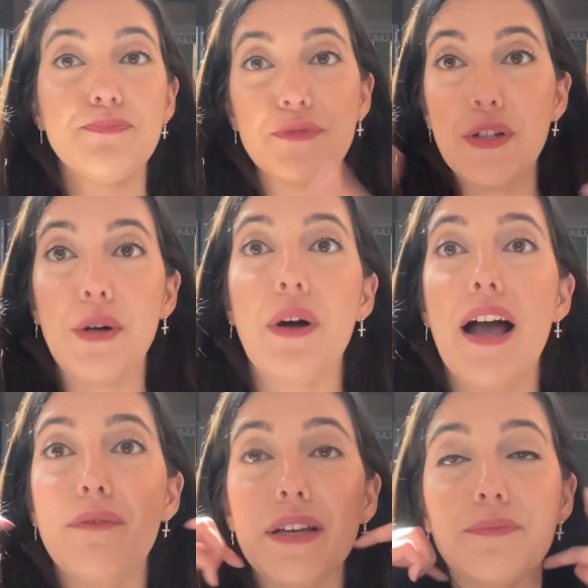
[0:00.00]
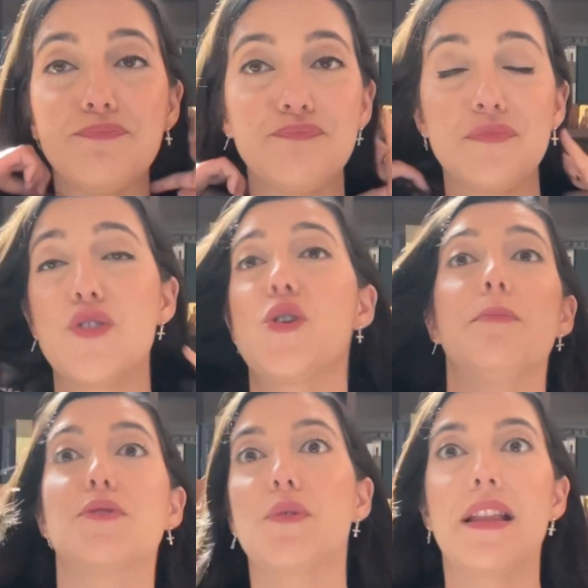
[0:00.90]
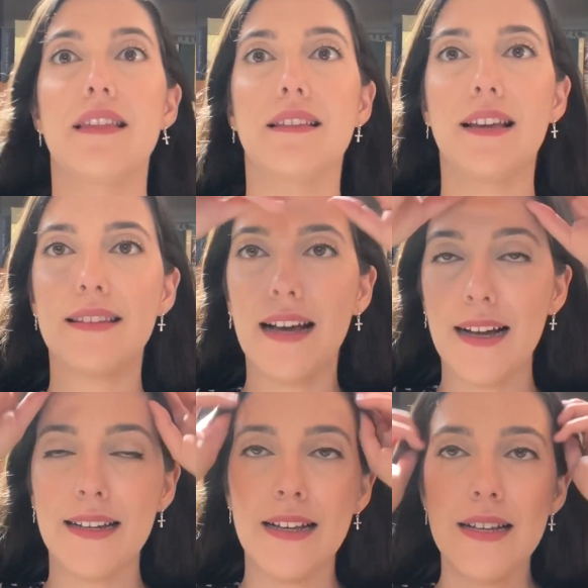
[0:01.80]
you know, having trips or anything like that.